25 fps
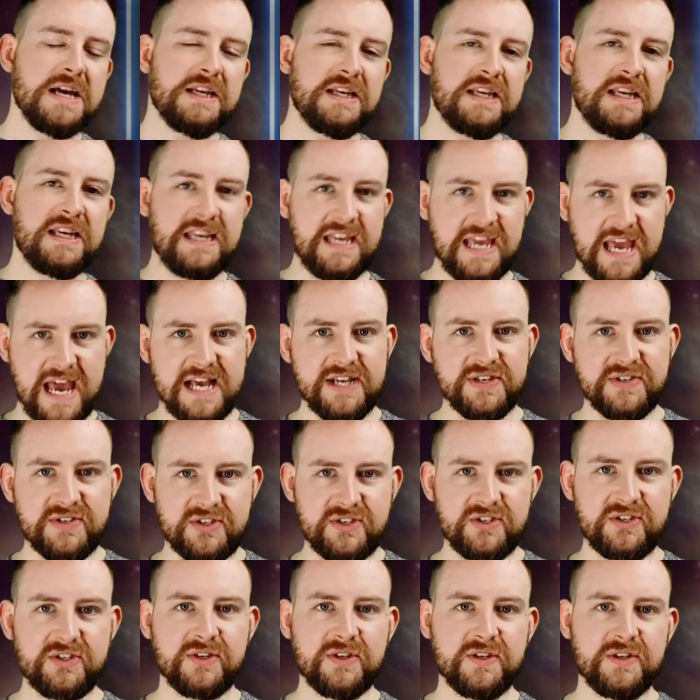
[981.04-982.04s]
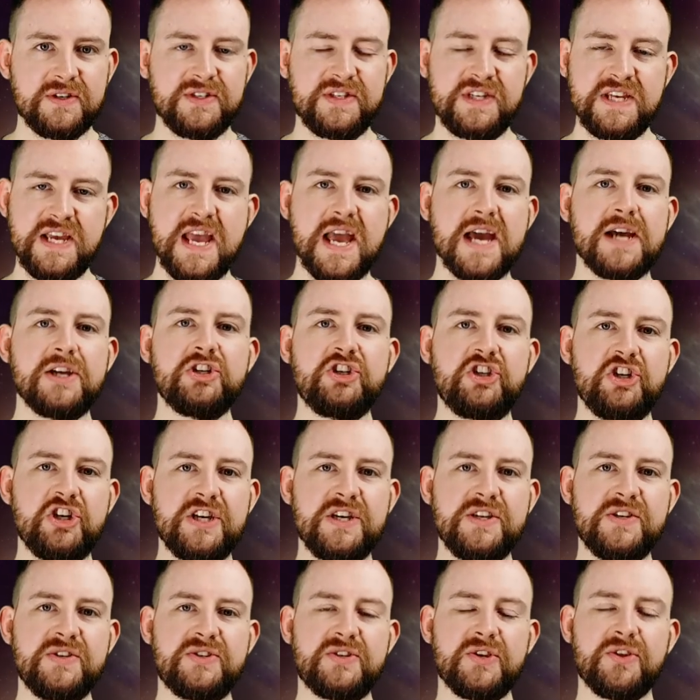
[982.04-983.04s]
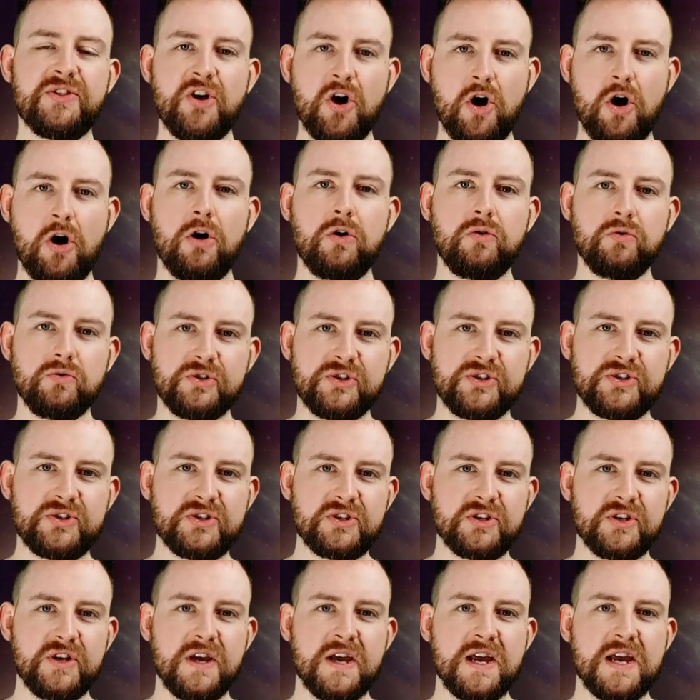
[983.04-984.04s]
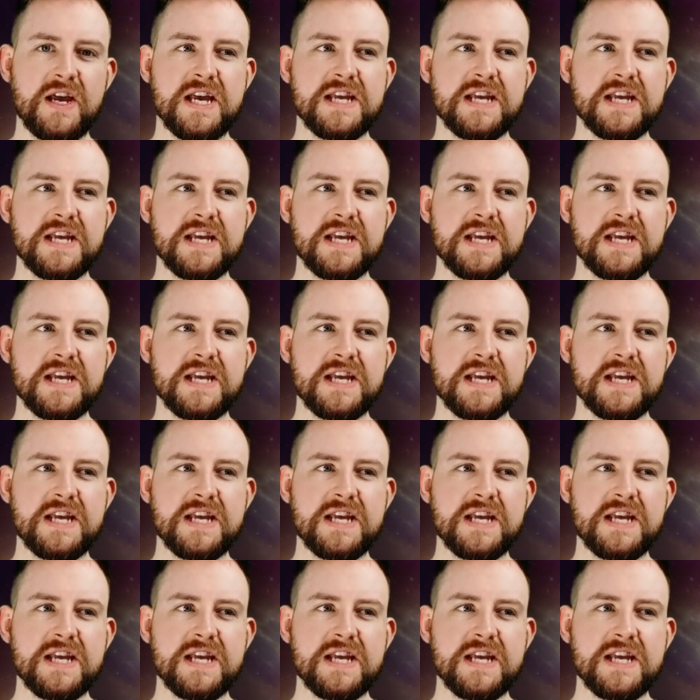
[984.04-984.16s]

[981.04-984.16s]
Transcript: yes, T N G's The Host